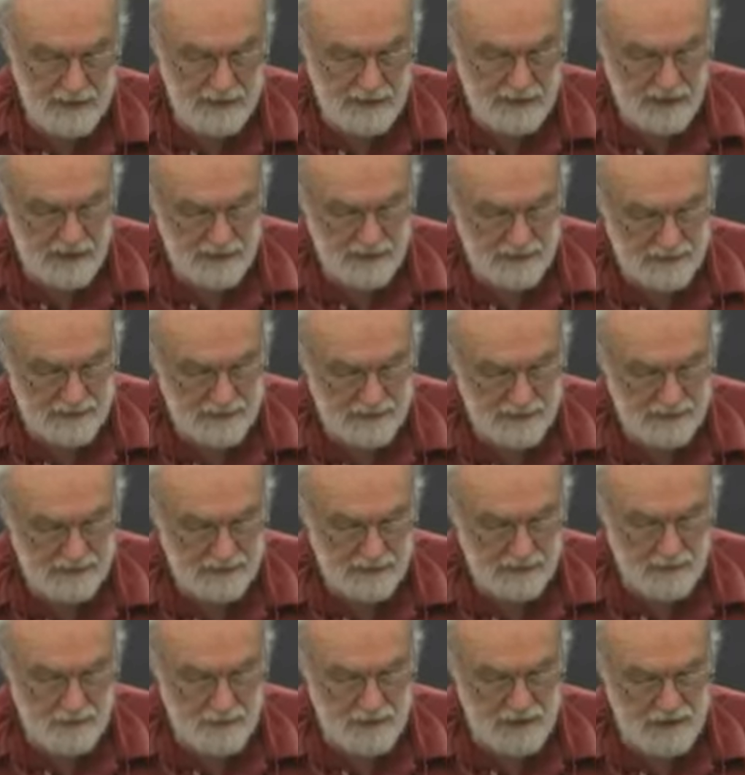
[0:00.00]
Now,
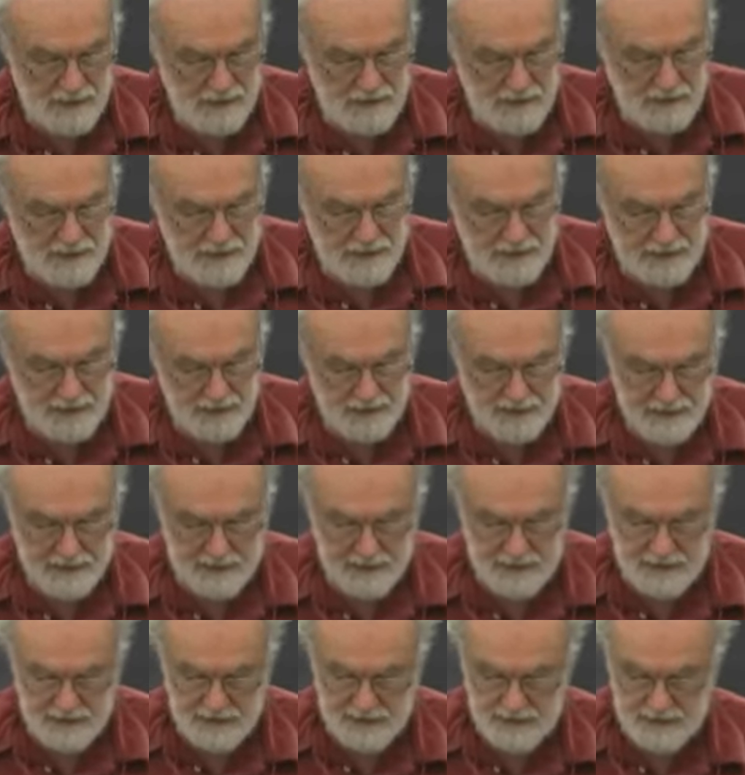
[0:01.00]
one of the
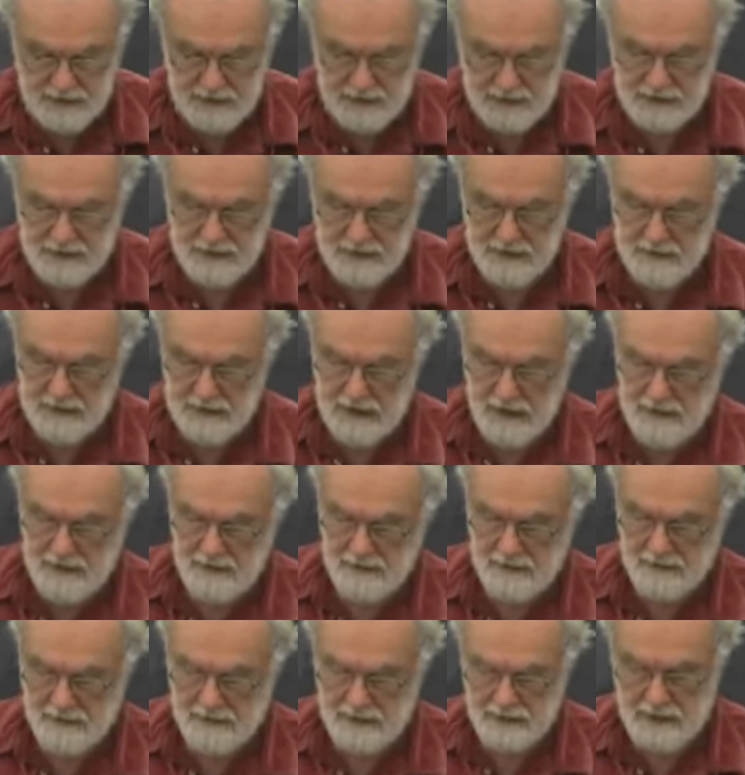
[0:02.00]
theses that
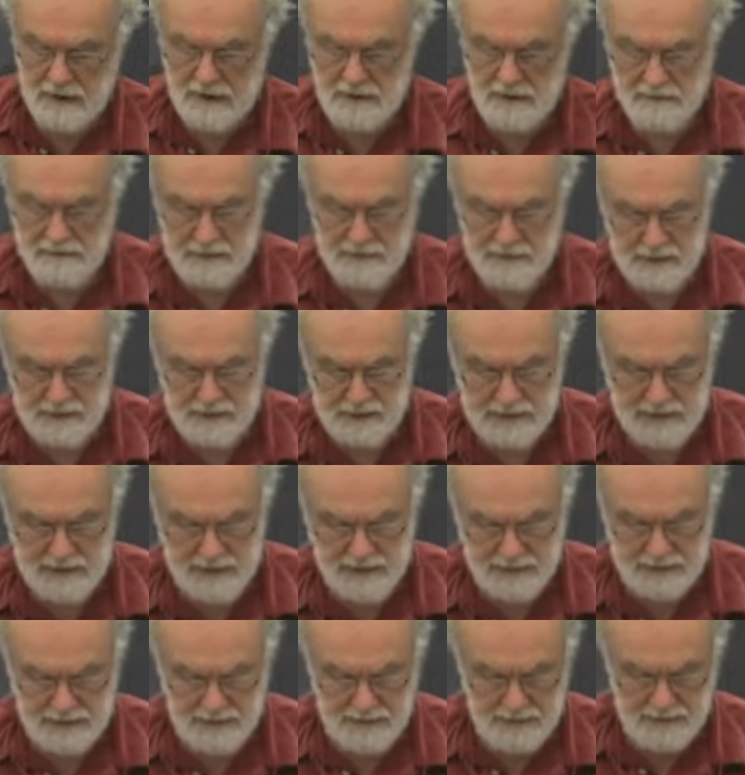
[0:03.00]
then comes
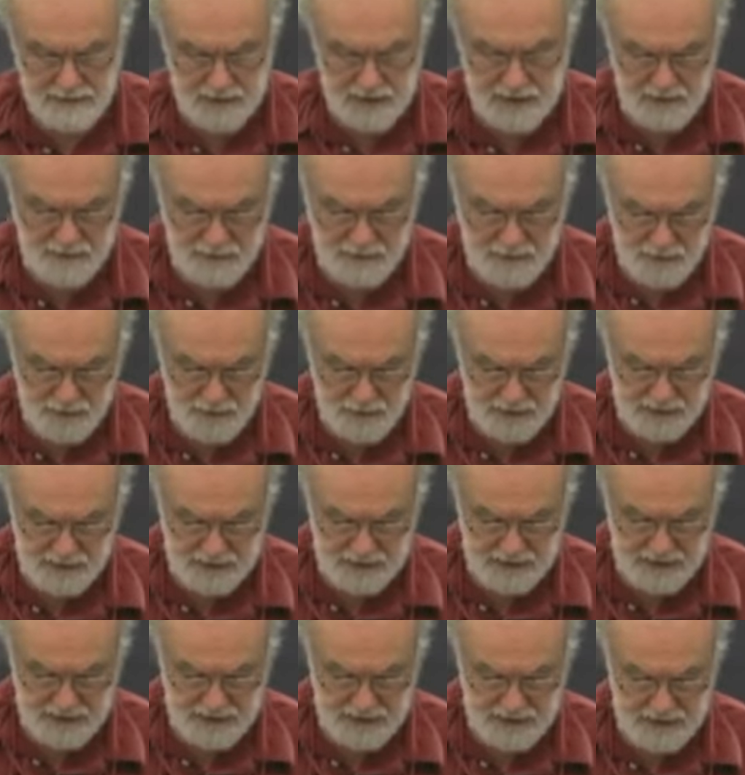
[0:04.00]
uh, very
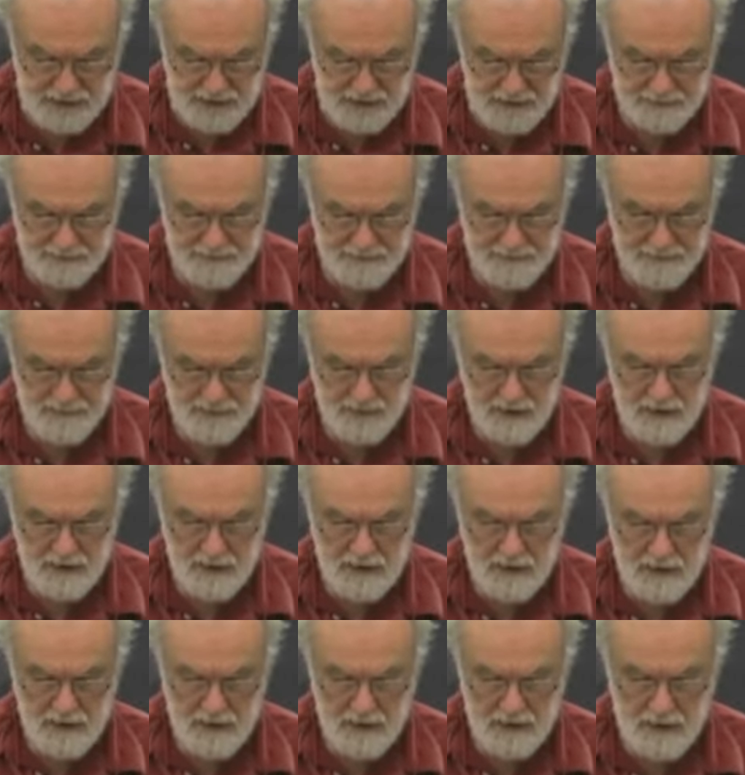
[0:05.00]
important here
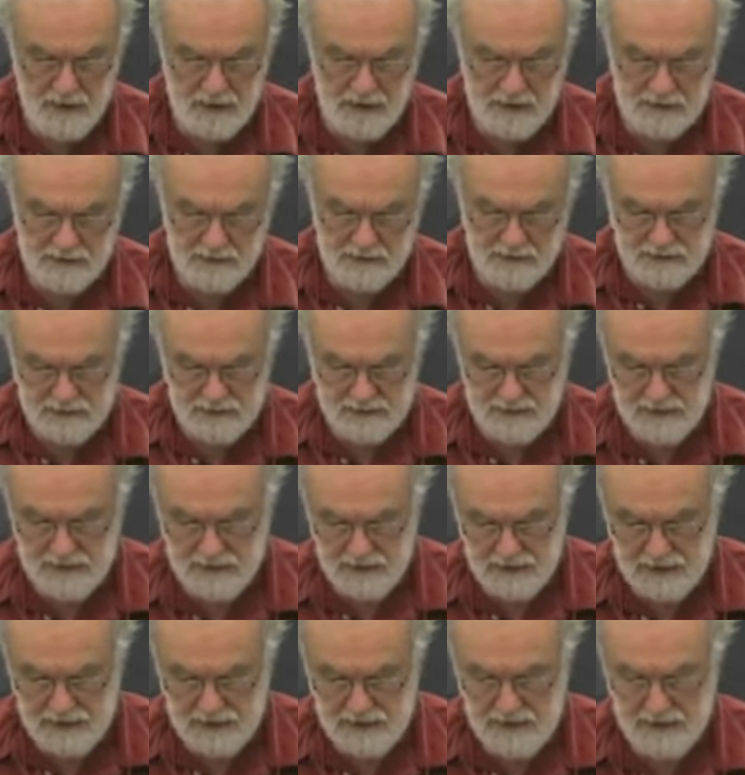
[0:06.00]
is
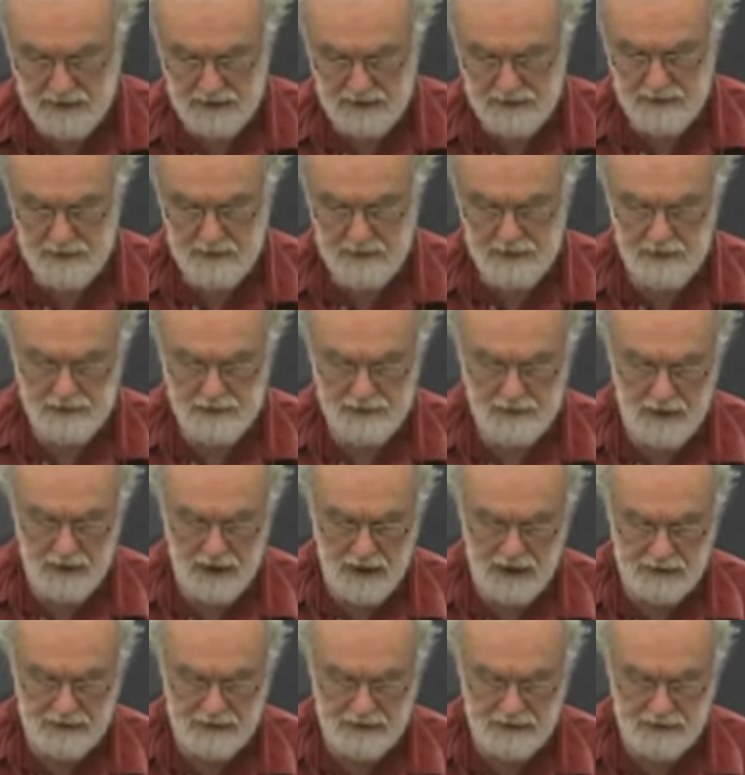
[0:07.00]
uh, the
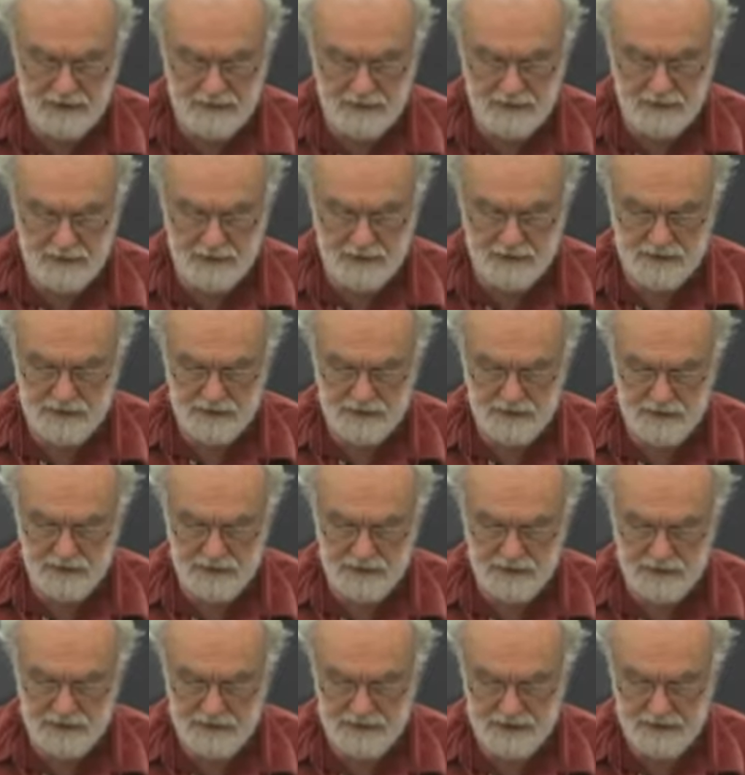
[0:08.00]
idea of the
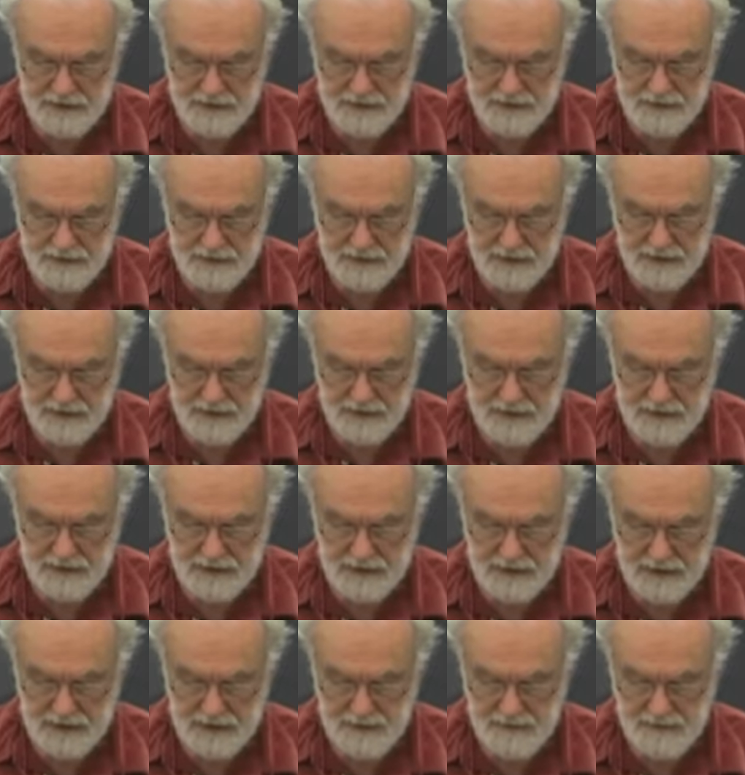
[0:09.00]
continuity of, uh,
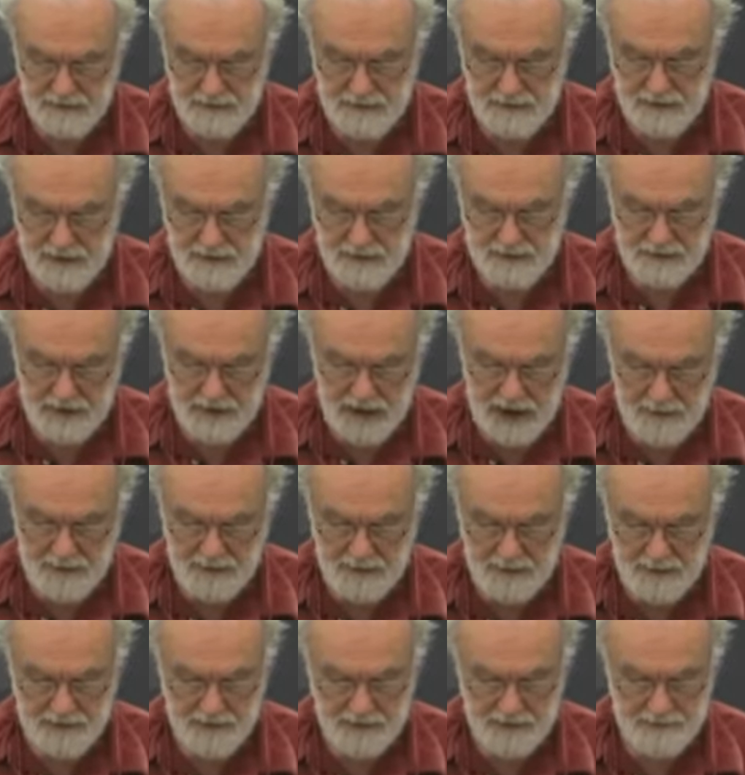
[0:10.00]
of, of,
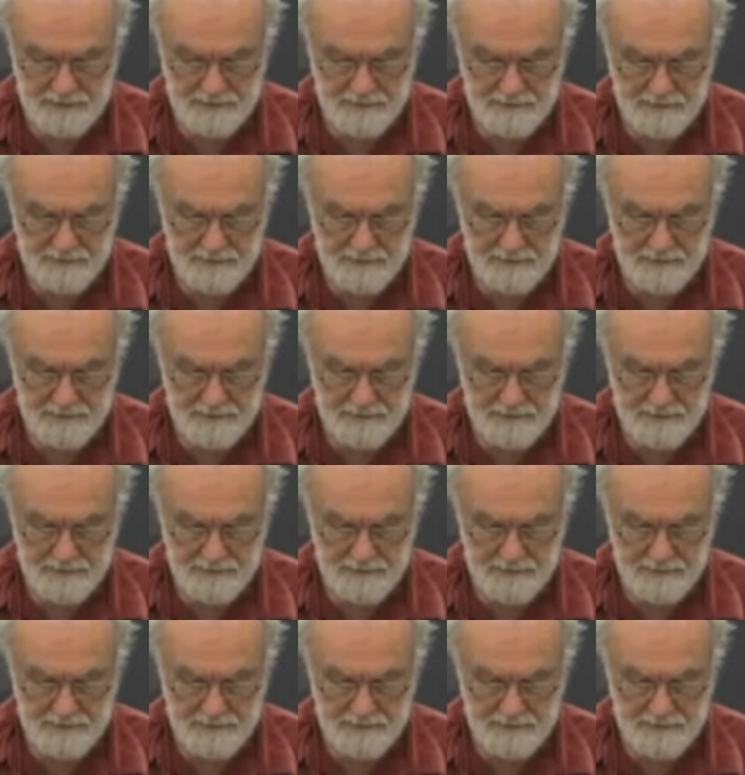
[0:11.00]
capital.